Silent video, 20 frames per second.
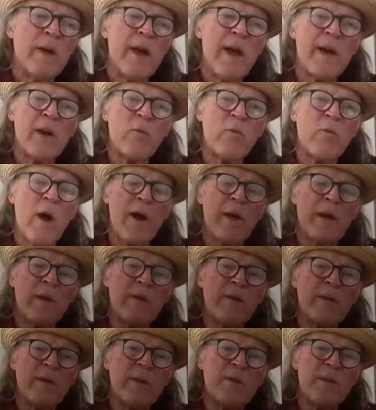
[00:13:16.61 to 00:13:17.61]
Etta Wriedt
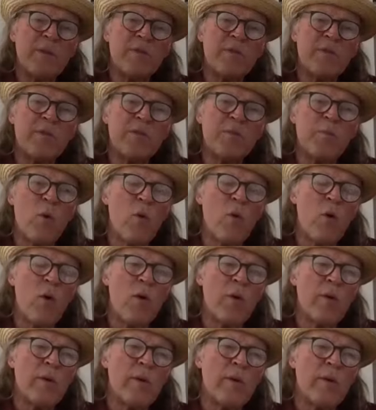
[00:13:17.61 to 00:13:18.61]
and the Sisters
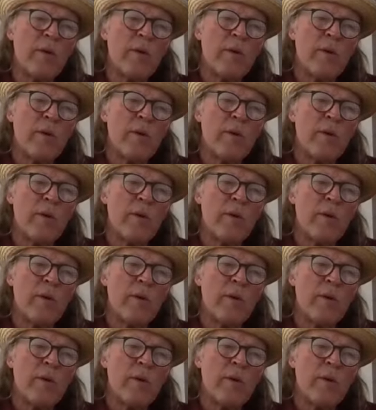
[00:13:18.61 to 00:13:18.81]
Moore and